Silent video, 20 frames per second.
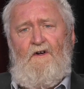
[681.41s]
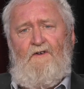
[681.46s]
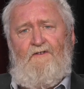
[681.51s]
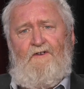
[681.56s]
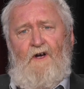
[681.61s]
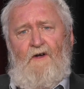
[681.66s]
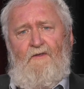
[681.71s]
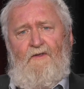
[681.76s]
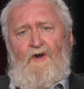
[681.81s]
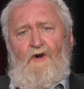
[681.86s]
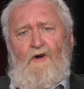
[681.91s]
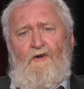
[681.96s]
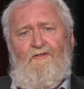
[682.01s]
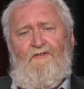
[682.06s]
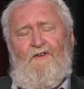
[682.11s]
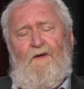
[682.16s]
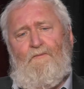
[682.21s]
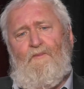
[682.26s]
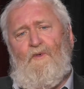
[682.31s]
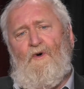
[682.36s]
So the
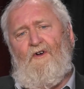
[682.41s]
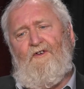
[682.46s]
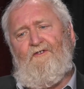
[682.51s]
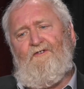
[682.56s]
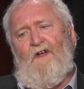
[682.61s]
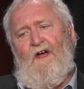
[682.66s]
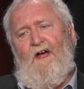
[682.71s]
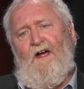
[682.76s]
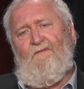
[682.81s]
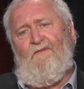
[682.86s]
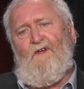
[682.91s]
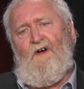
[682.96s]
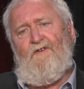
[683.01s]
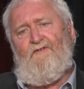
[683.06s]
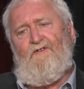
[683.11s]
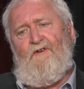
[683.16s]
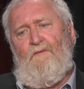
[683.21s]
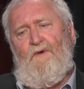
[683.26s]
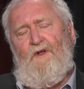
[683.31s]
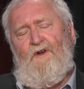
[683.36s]
concept was to have those
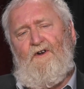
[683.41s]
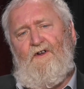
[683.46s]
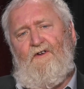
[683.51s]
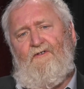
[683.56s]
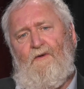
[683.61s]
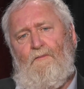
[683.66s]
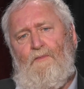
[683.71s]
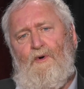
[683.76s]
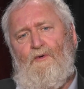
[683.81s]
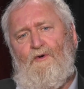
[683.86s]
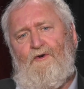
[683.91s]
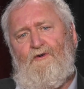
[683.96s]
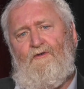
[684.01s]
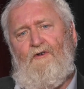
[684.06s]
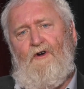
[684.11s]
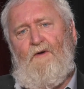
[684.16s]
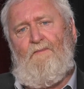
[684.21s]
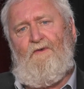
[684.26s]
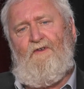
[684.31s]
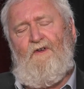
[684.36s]
community support
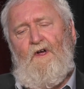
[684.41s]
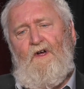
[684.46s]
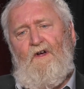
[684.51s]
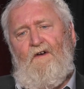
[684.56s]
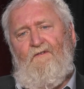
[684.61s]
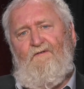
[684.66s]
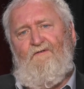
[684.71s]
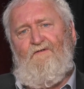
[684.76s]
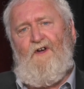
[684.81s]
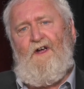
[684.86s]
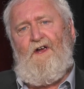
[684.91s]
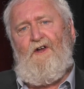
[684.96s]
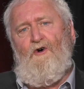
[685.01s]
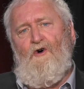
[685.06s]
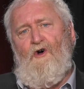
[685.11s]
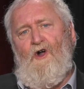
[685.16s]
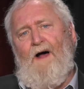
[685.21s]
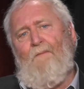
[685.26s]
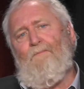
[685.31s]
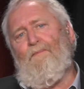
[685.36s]
groups feed
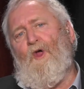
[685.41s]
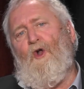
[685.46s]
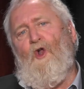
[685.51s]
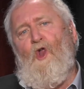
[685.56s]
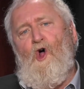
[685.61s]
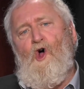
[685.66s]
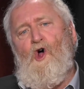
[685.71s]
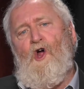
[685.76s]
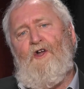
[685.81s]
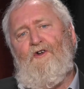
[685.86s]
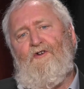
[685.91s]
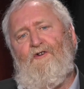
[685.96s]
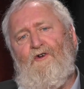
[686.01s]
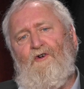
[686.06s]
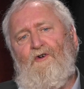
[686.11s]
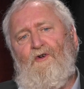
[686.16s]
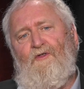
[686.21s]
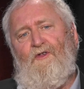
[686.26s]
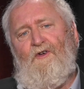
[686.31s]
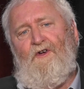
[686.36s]
on up the line
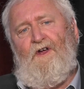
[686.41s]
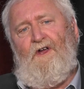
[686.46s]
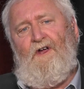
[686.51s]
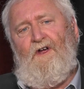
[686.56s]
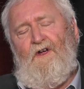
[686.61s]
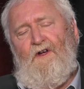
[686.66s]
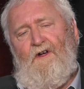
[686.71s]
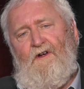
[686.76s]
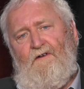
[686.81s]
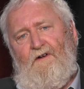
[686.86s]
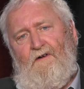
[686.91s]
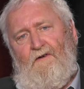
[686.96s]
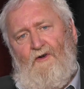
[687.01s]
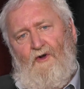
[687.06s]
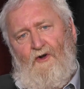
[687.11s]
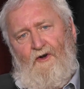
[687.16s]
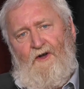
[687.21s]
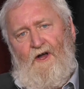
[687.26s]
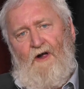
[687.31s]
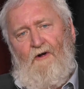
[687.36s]
to the
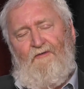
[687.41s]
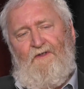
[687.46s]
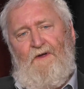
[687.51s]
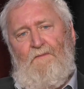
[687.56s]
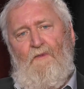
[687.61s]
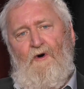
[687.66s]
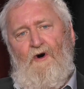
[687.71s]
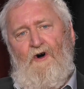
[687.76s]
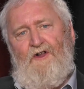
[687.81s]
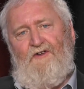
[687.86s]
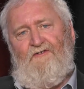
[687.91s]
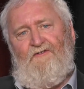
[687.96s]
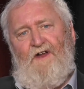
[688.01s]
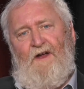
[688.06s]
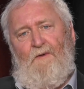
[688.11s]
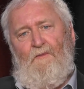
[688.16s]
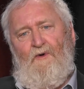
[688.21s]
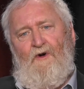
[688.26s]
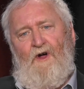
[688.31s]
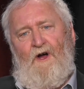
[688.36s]
Loddon Healthy Minds
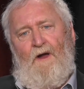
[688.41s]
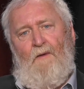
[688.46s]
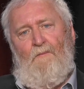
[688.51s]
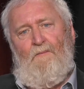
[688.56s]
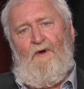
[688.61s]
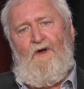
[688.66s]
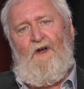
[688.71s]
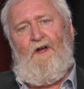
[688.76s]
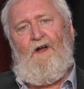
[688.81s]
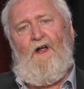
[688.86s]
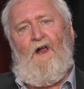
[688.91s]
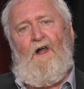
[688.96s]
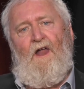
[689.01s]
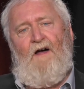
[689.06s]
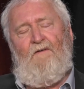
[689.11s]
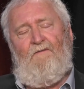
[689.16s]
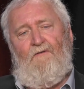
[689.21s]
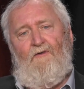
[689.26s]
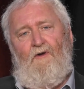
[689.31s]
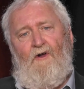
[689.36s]
Network, and being a
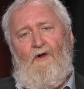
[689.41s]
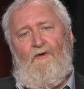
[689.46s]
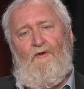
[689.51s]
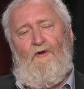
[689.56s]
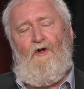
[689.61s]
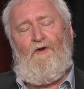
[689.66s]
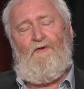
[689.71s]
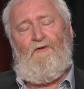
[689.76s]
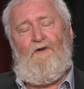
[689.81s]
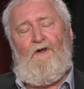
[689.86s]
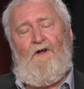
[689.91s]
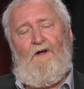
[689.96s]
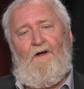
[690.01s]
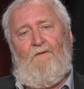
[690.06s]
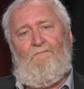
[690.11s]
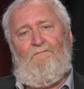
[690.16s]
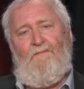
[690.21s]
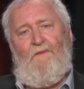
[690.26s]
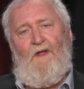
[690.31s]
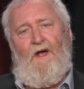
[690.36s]

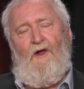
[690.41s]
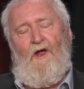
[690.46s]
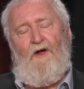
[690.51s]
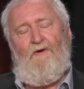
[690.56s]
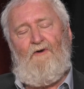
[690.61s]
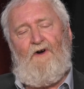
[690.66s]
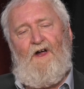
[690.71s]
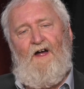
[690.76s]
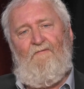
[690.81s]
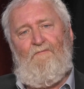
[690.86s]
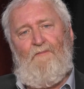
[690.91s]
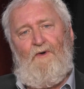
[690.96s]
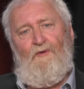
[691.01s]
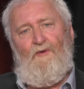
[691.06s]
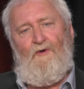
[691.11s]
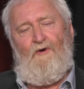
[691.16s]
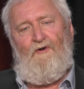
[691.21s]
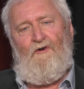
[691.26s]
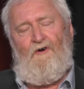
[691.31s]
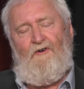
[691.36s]
local government
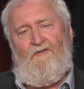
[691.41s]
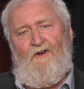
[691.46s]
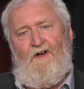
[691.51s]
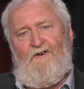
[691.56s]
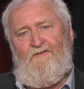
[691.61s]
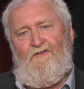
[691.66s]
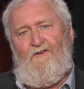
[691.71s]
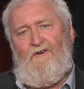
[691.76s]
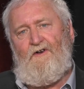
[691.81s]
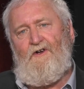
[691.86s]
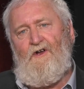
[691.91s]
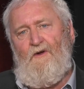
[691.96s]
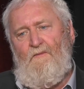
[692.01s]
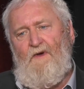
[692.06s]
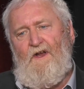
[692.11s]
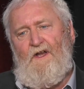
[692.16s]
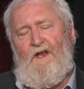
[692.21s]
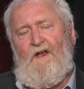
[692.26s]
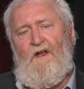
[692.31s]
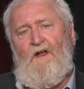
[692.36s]
organisation and
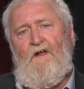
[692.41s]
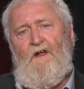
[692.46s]
committee